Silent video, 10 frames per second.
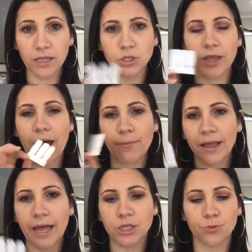So the
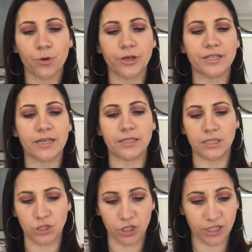application process
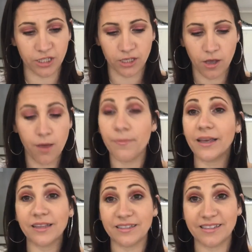is just
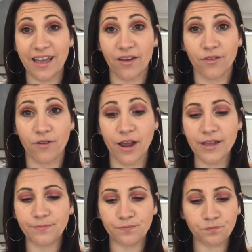peel and stick, right?